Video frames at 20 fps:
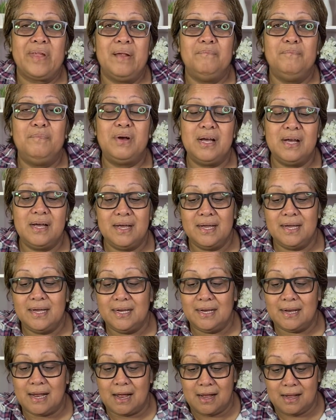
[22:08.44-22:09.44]

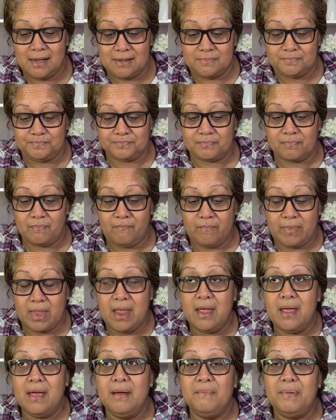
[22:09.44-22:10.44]
My
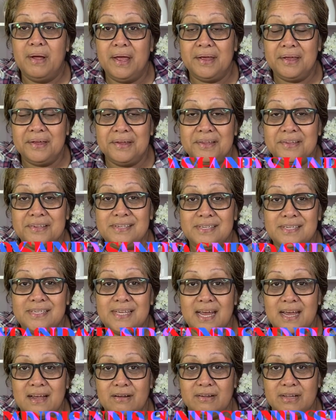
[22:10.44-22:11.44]
kids,
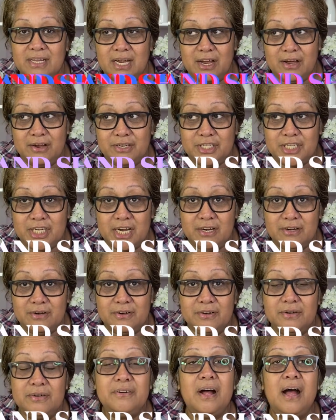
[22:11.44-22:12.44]
they got their own
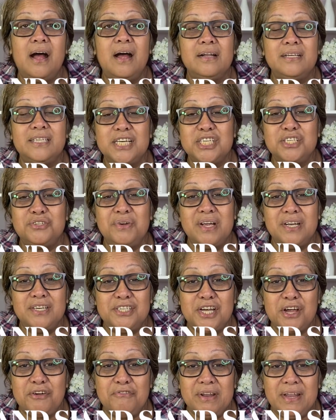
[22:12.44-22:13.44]
channel, Desiree and
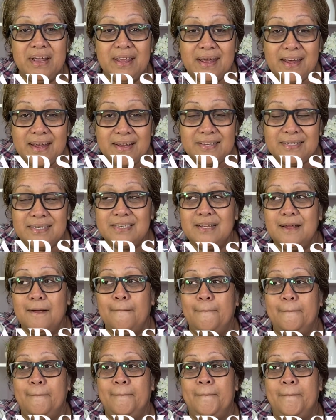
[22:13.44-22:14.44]
Sharon Eats.
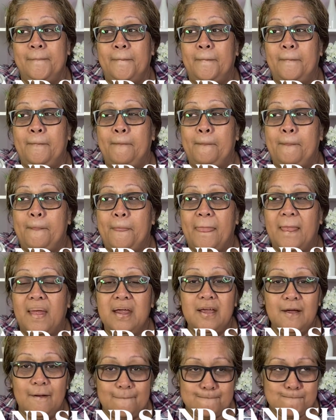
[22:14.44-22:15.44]

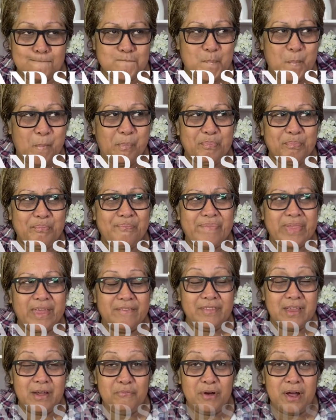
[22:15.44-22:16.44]
Yeah,
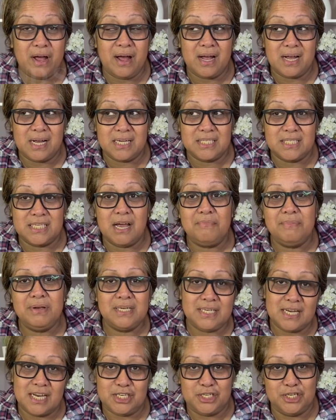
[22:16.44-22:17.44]
they were asked, how many
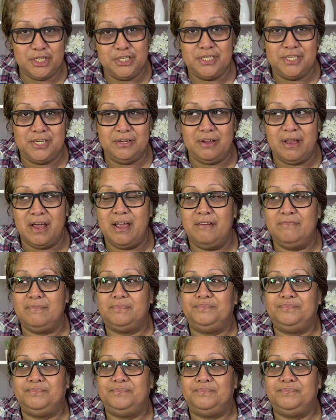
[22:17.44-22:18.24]
tattoos do you have?